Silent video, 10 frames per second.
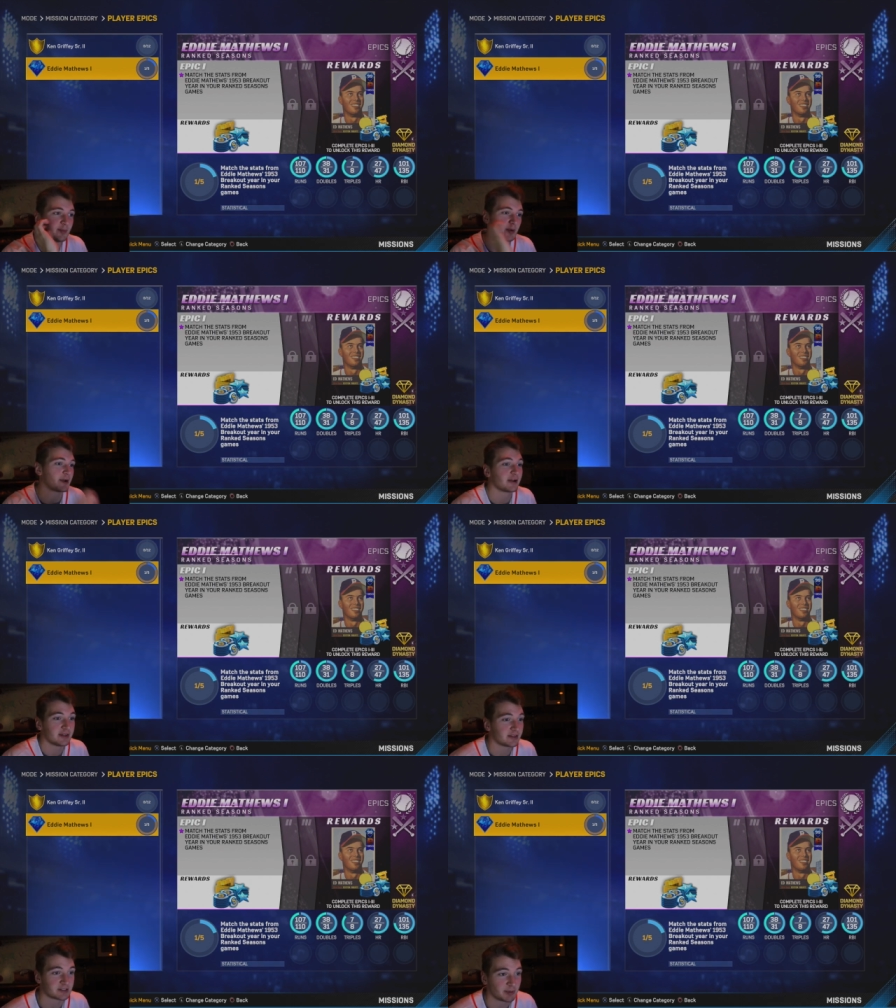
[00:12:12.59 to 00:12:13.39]
But
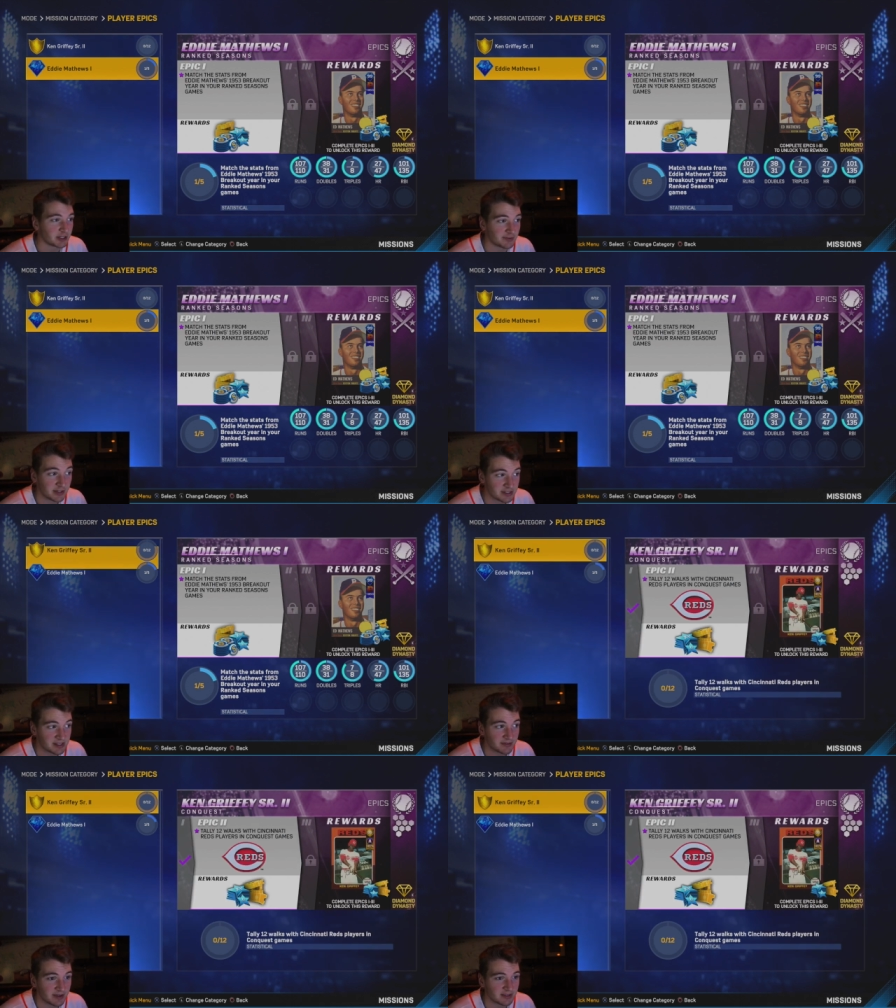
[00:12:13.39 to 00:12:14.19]
apparently, there's a bunch of other
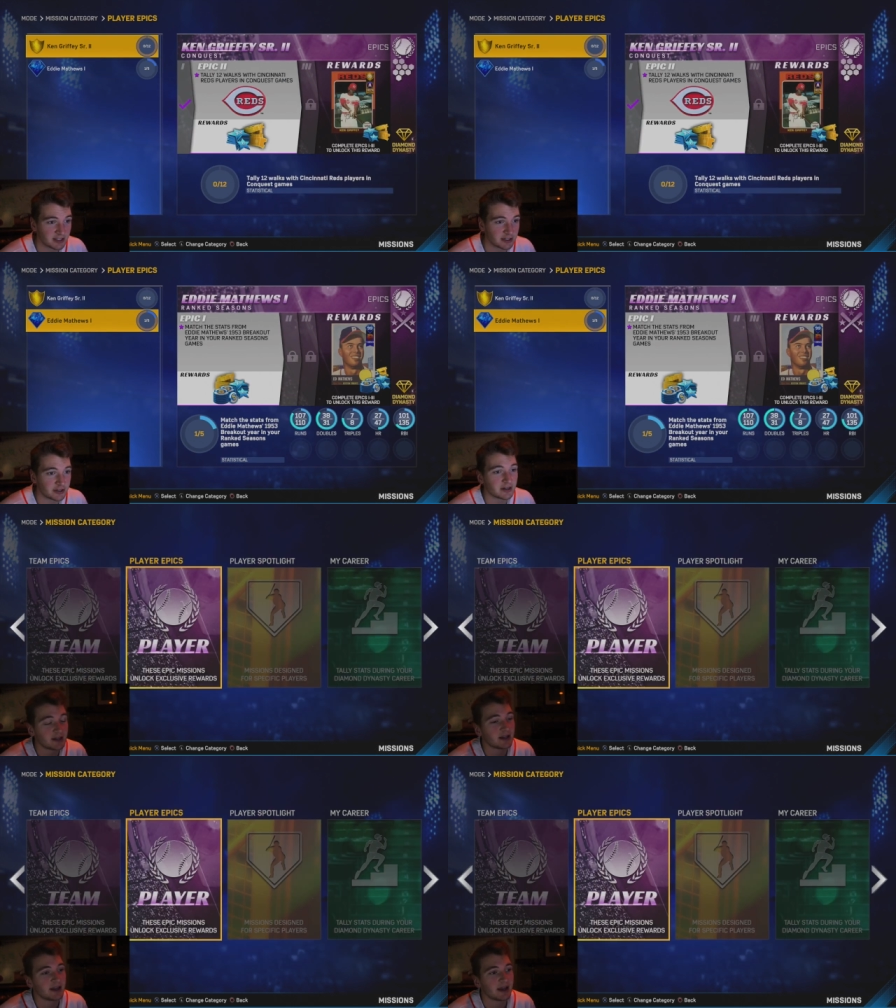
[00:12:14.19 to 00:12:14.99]
stuff you have to do,
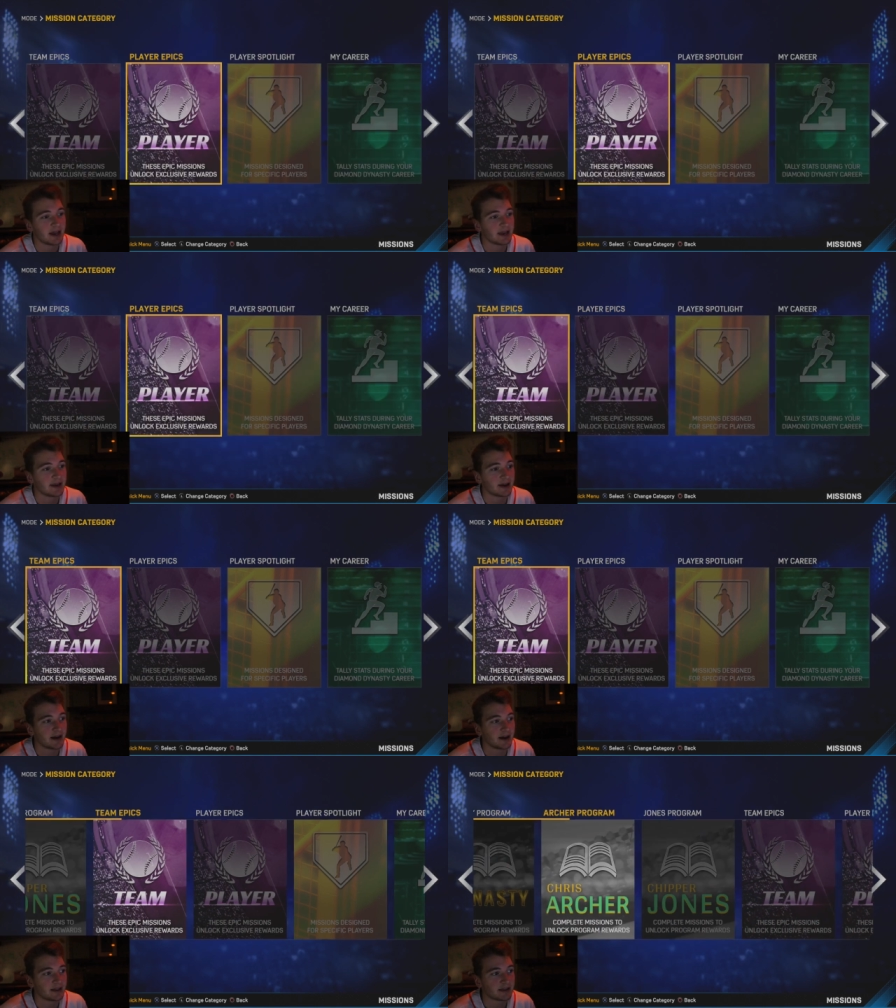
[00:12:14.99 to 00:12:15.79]
and
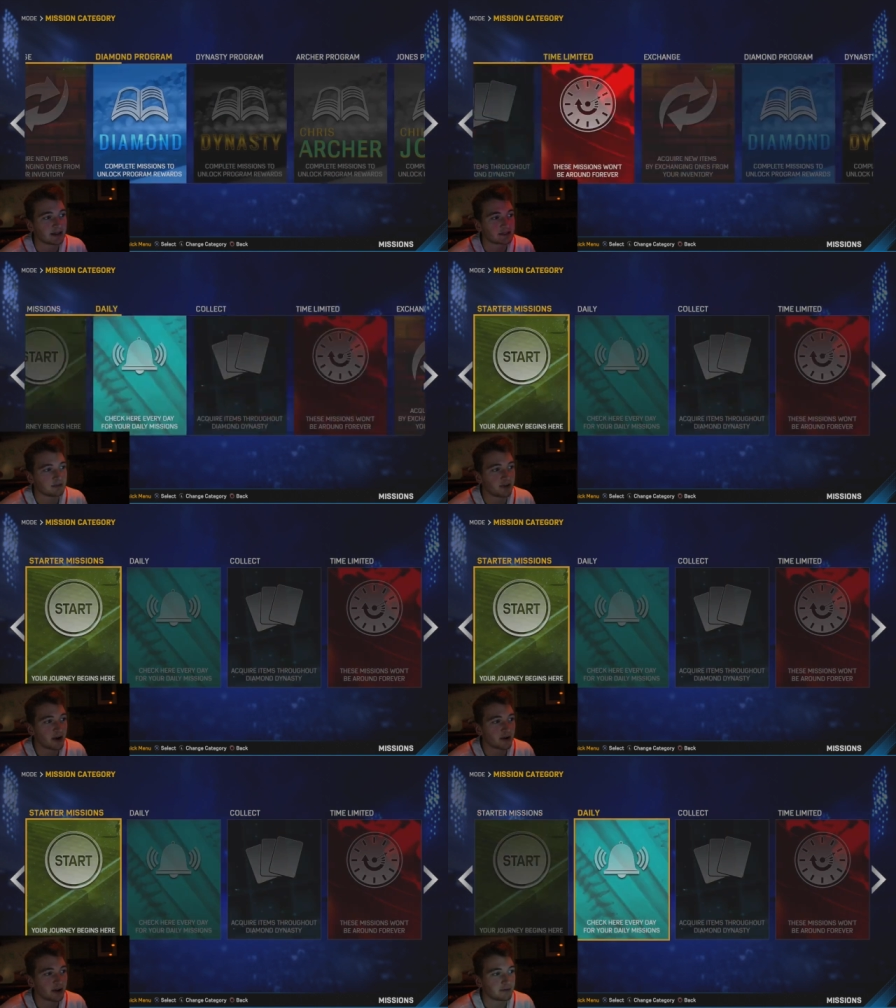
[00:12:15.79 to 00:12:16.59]
uh, that's
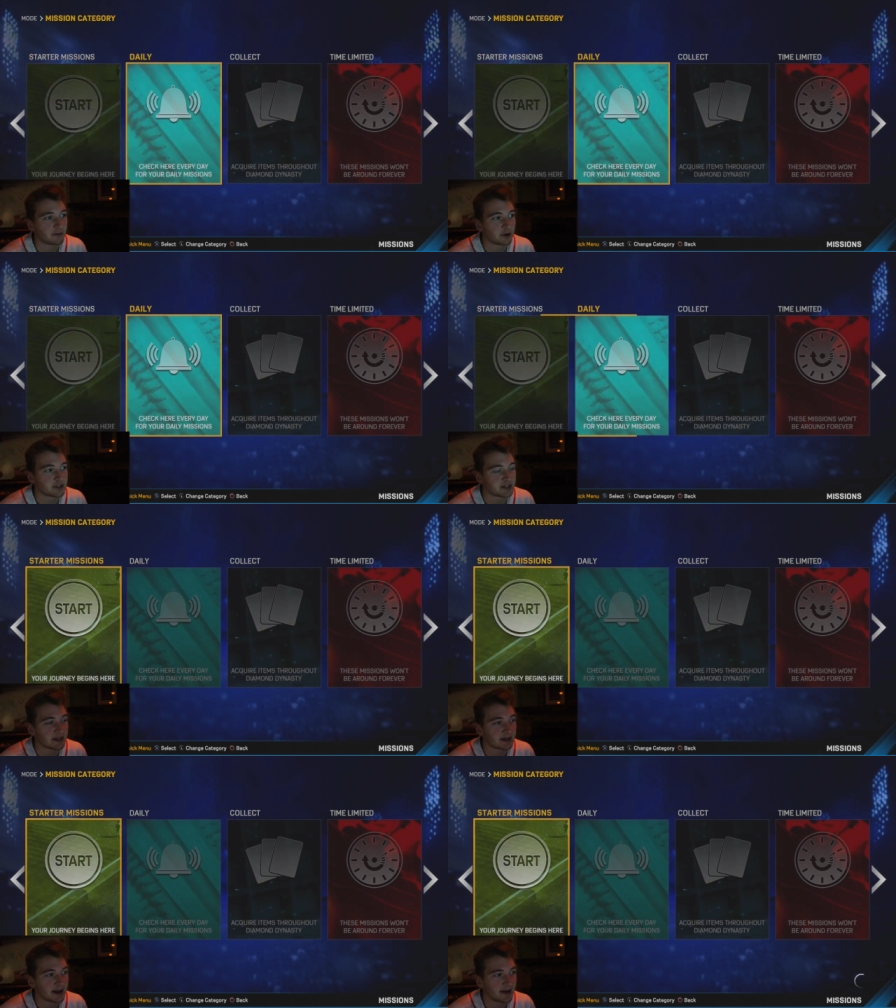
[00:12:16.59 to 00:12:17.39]
very unfortunate.